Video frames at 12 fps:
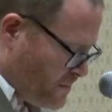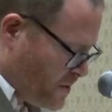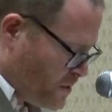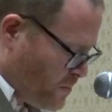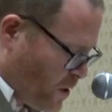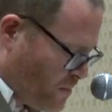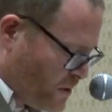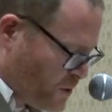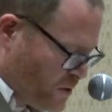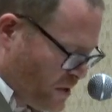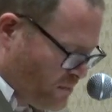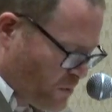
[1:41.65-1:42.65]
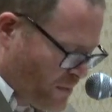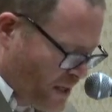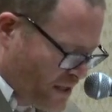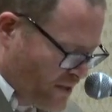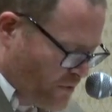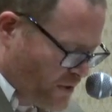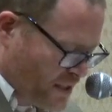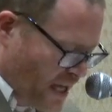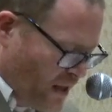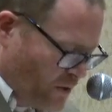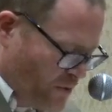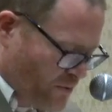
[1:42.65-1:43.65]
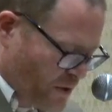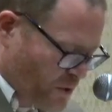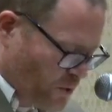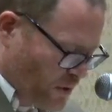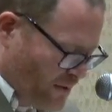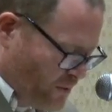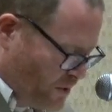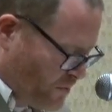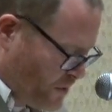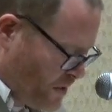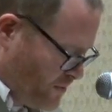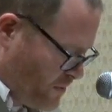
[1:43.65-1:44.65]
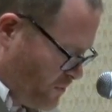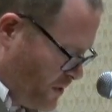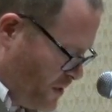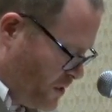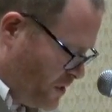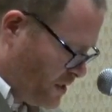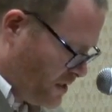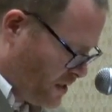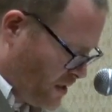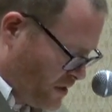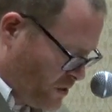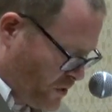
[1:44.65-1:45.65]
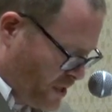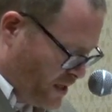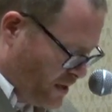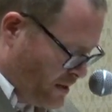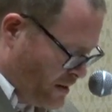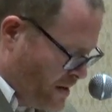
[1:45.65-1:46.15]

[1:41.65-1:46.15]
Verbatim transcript: the department should implement different salary threshold levels for different regions in the country.